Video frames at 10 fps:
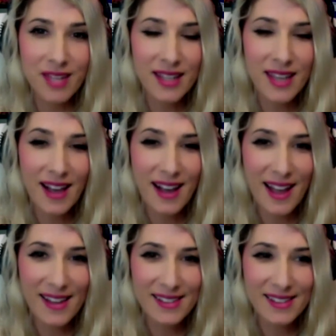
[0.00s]
yeah,
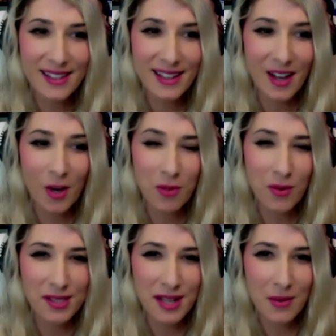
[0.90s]
guys, I hope you
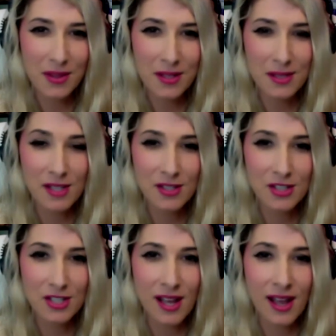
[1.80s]
resonate with this message
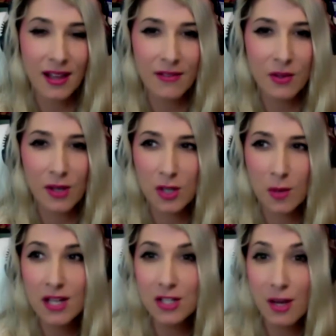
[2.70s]
today. I love you all so
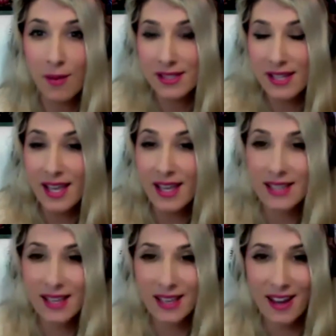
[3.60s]
much. Namaste.
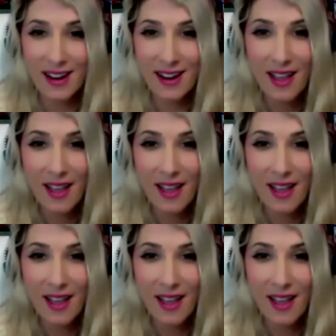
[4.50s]
Take care.